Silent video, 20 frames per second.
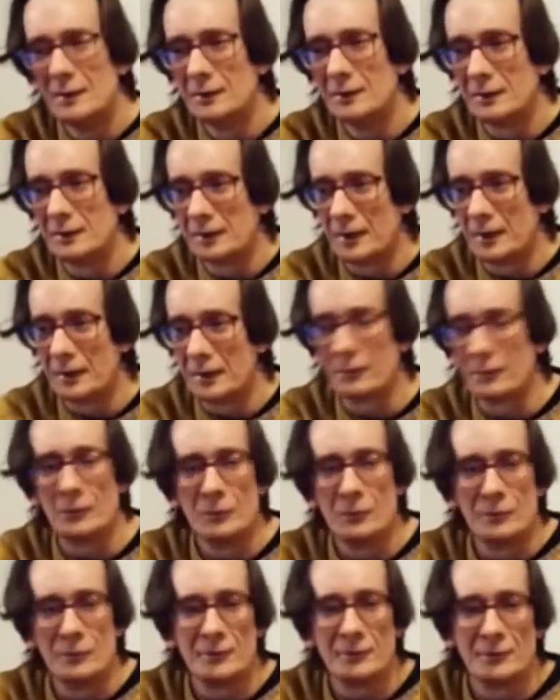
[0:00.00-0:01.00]
like
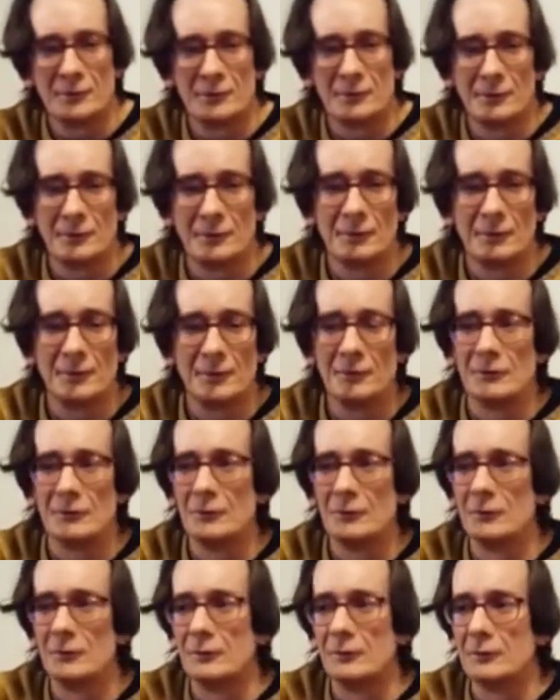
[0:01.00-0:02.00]
echoes and things
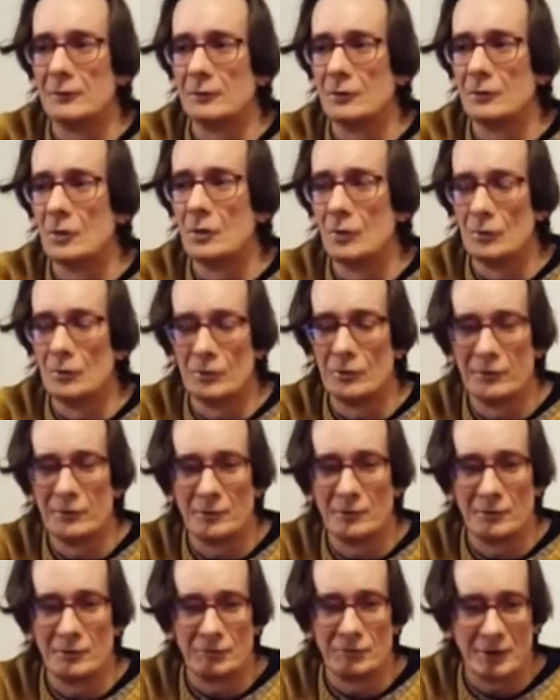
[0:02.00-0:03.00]
called a chorus
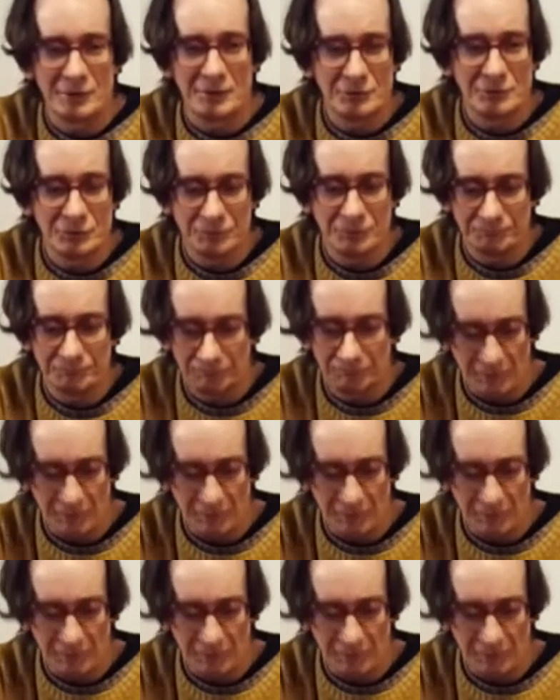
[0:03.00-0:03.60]
and a flanger.